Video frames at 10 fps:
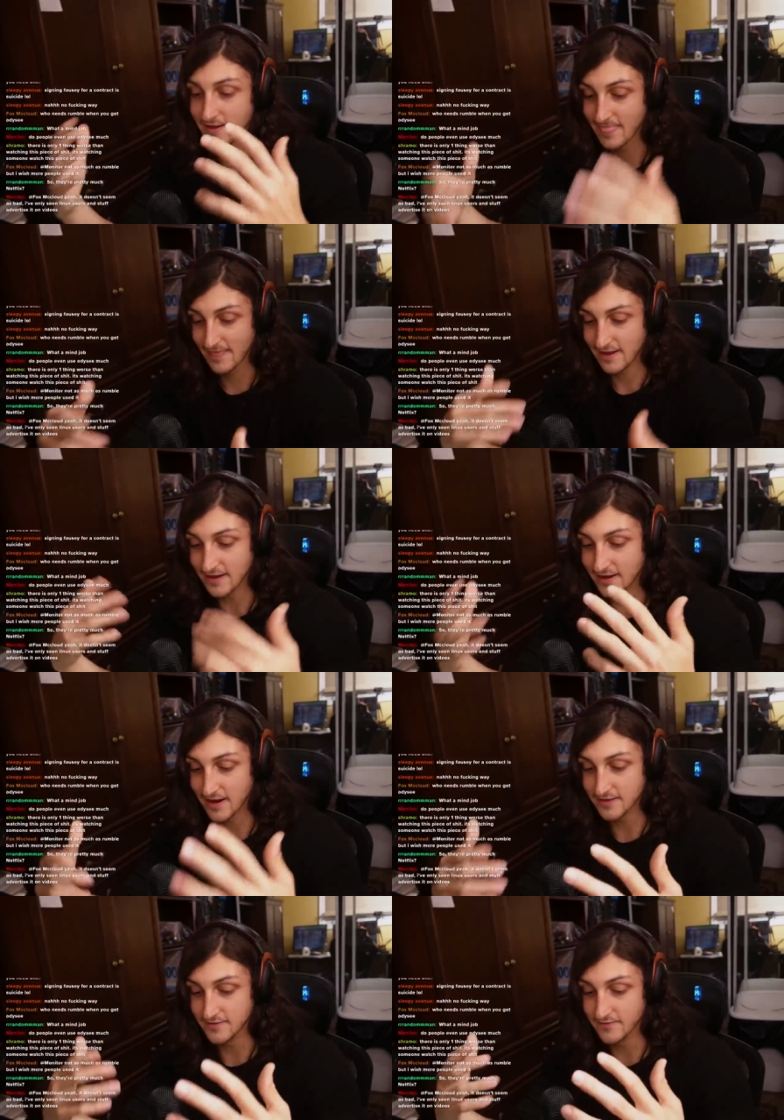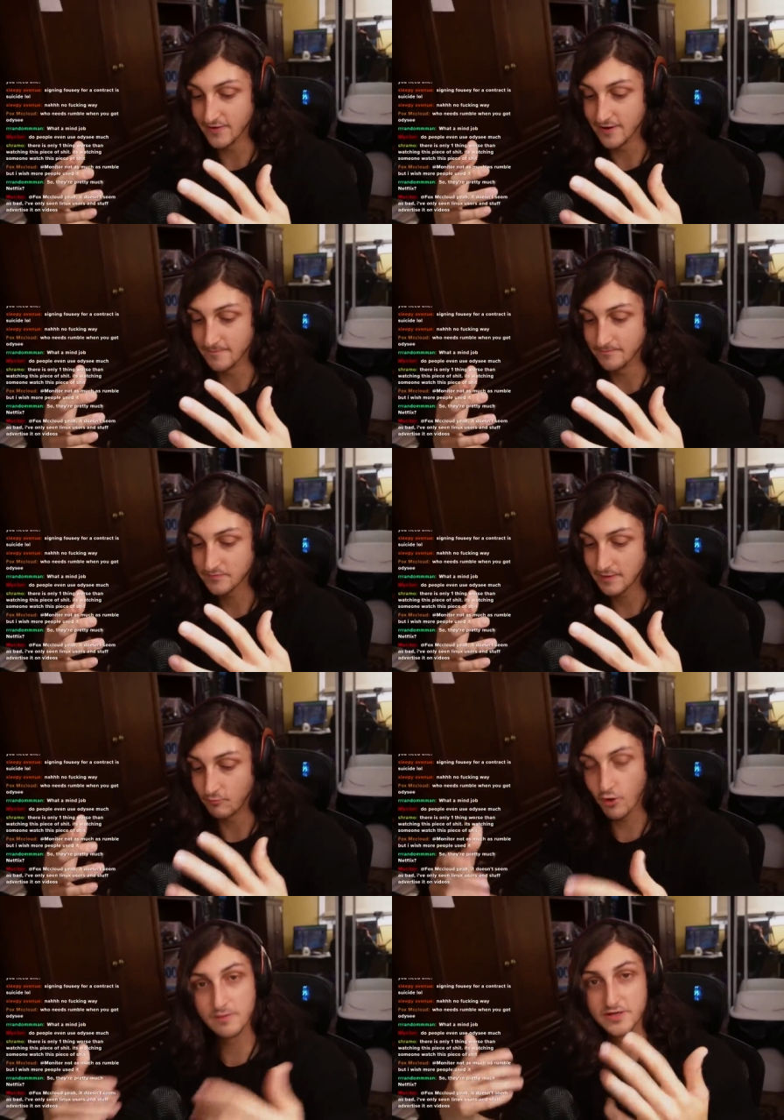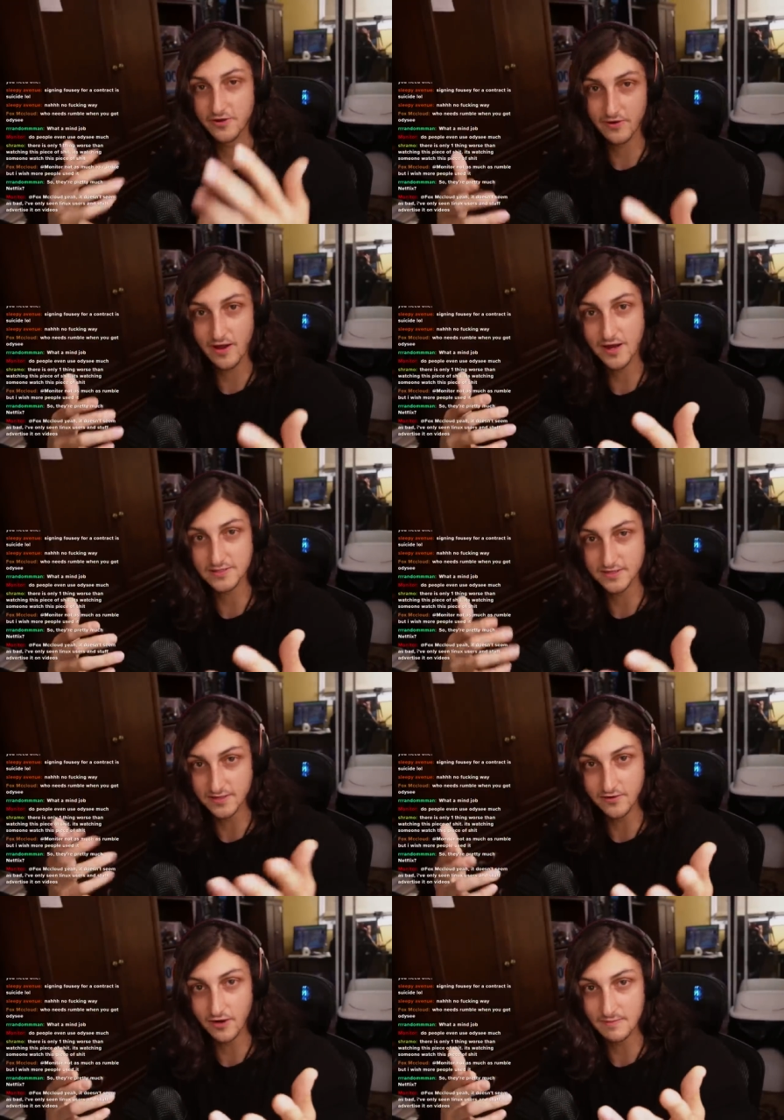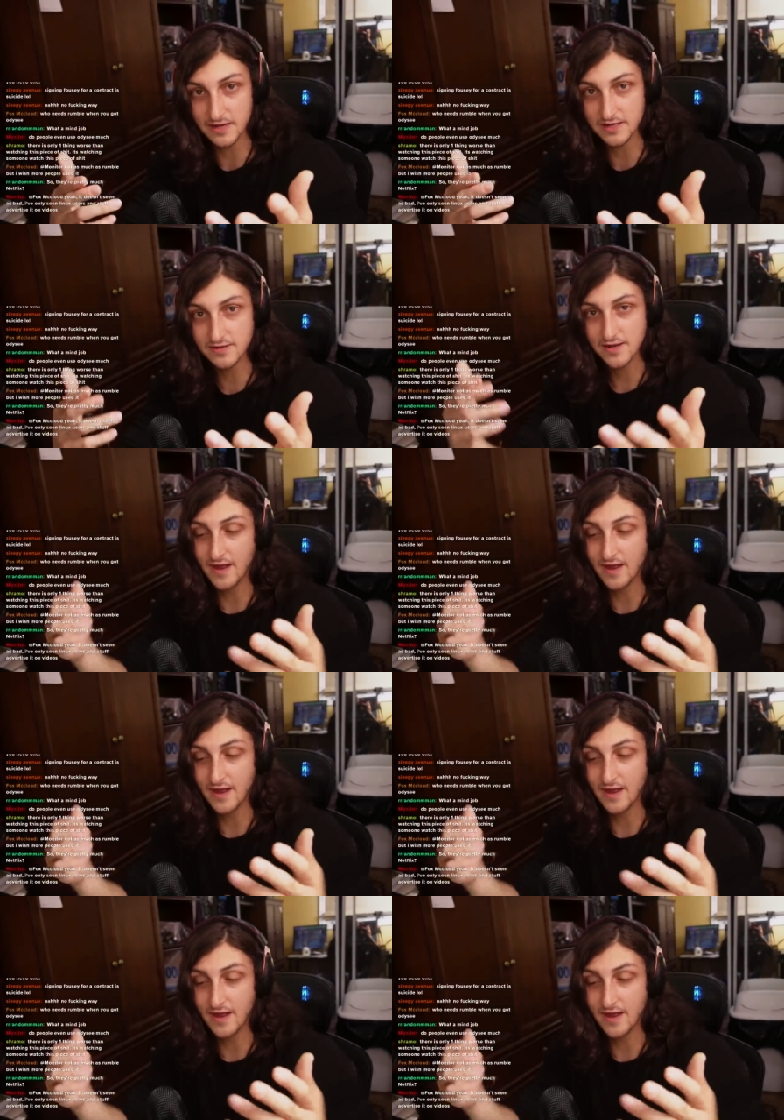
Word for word: a kind of um, morbid curiosity. You know what I mean?